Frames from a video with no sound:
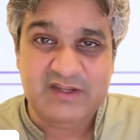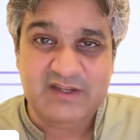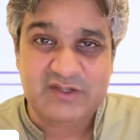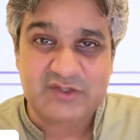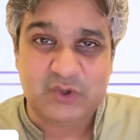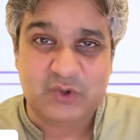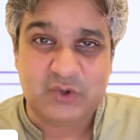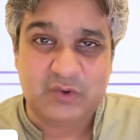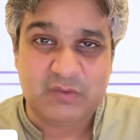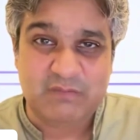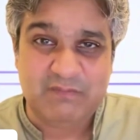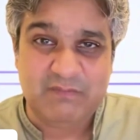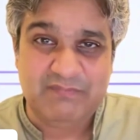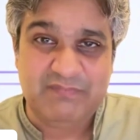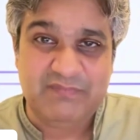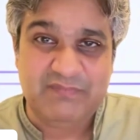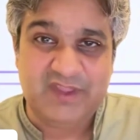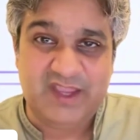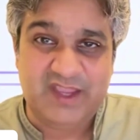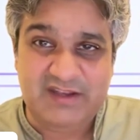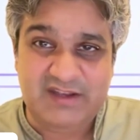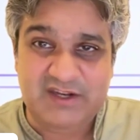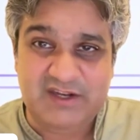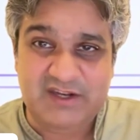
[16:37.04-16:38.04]
So
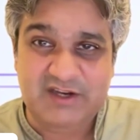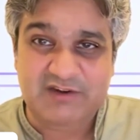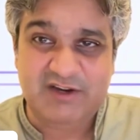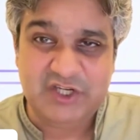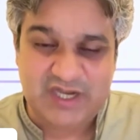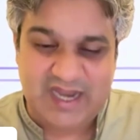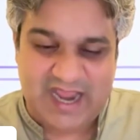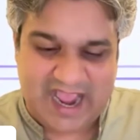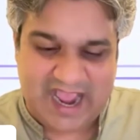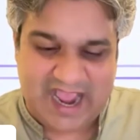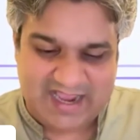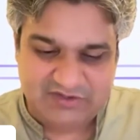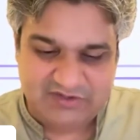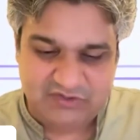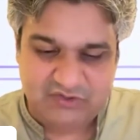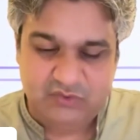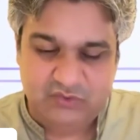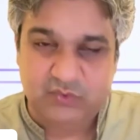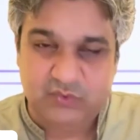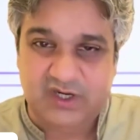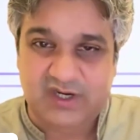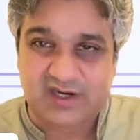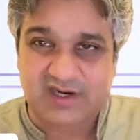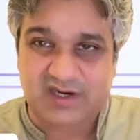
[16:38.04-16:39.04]
the integration has to
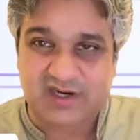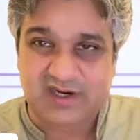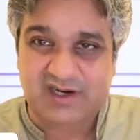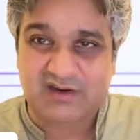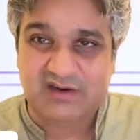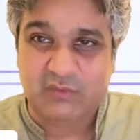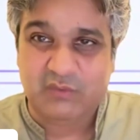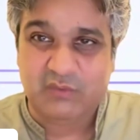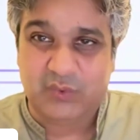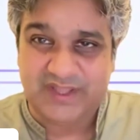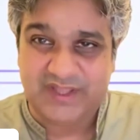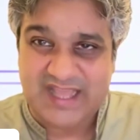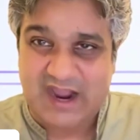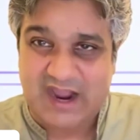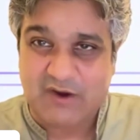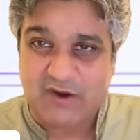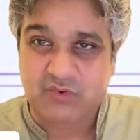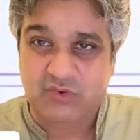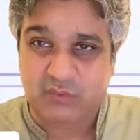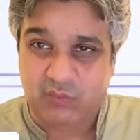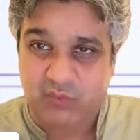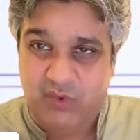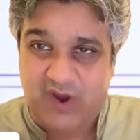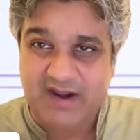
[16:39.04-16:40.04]
work
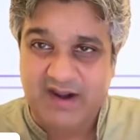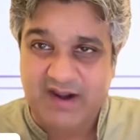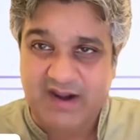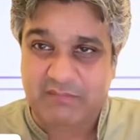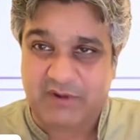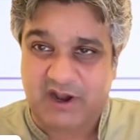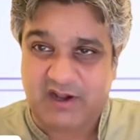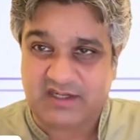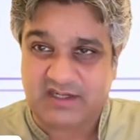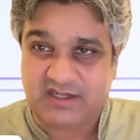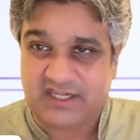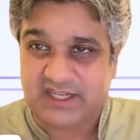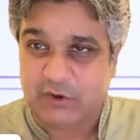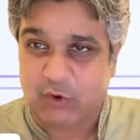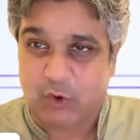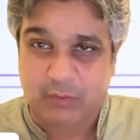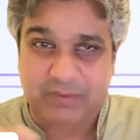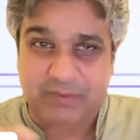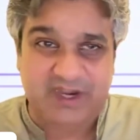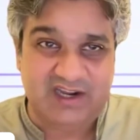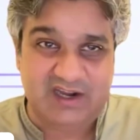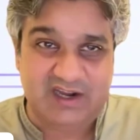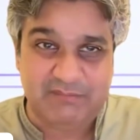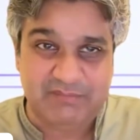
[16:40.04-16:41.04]
without one party
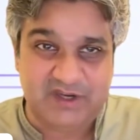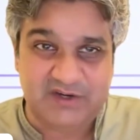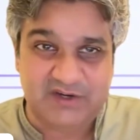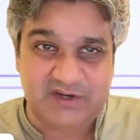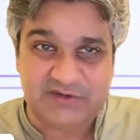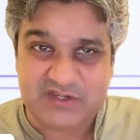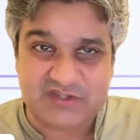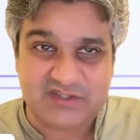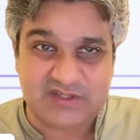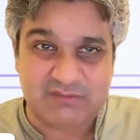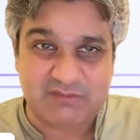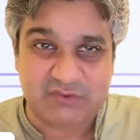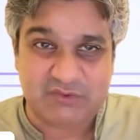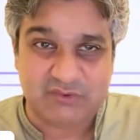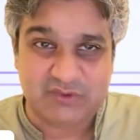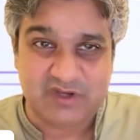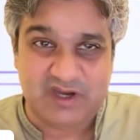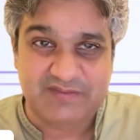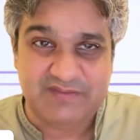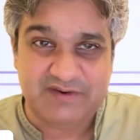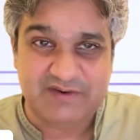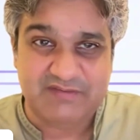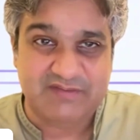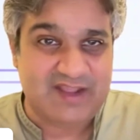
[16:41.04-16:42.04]
opening up their system to the
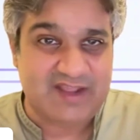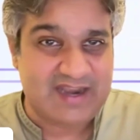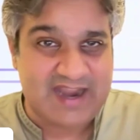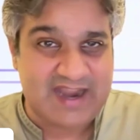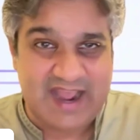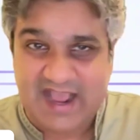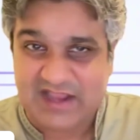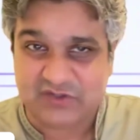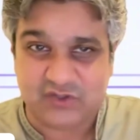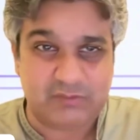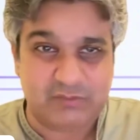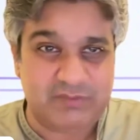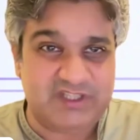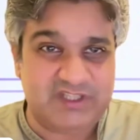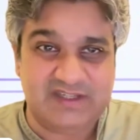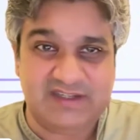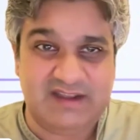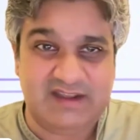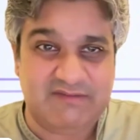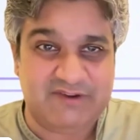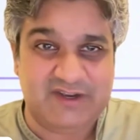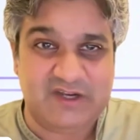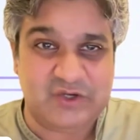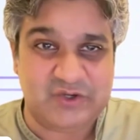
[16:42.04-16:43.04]
other. That has to be the
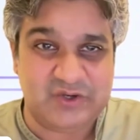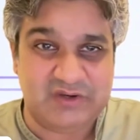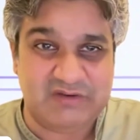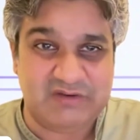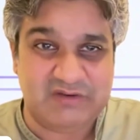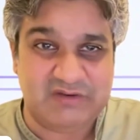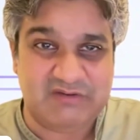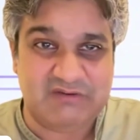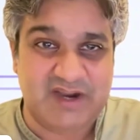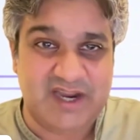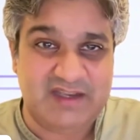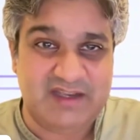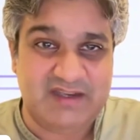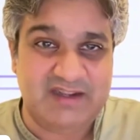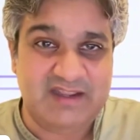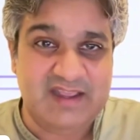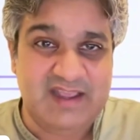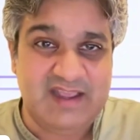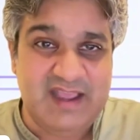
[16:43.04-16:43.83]
definition, right?